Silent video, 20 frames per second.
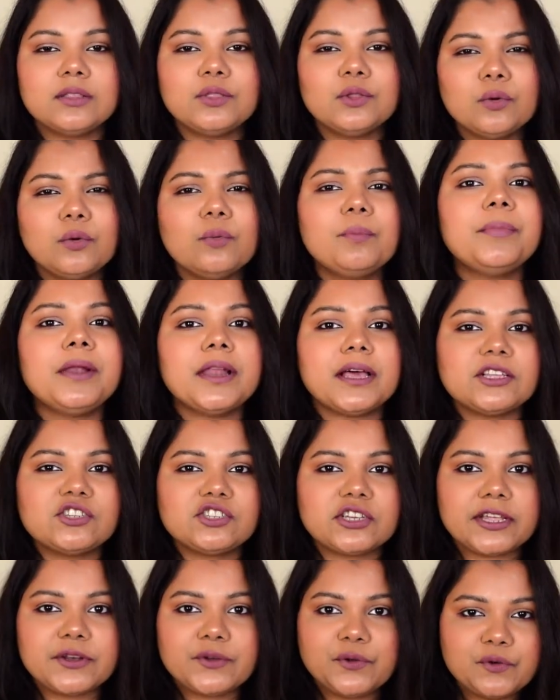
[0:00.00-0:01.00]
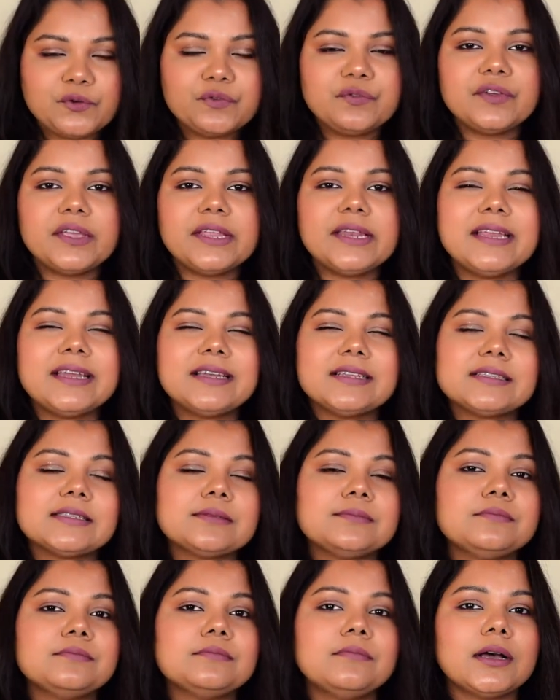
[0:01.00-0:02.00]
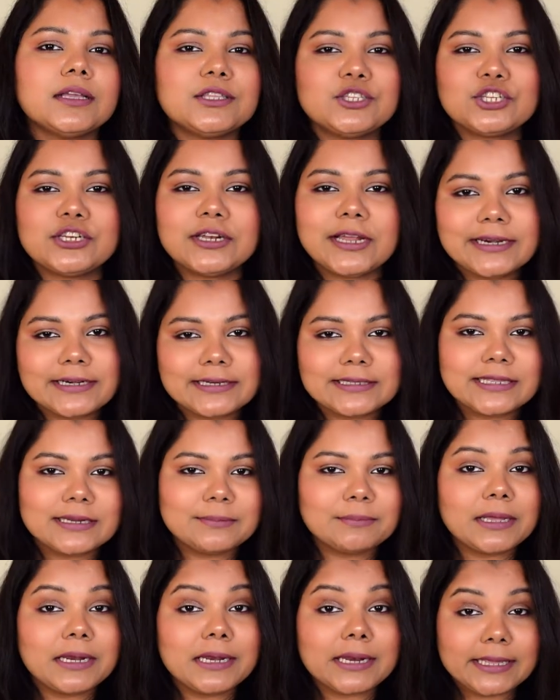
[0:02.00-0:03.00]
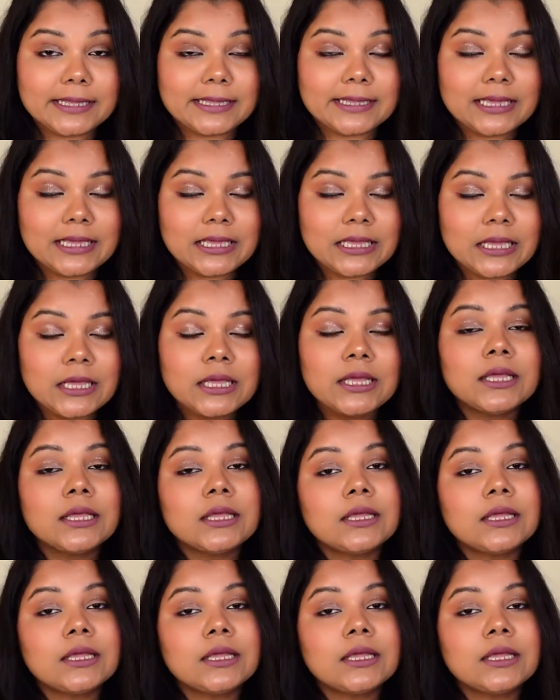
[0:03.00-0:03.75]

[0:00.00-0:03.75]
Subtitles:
Though blush, I do feel it is much lighter than my liking.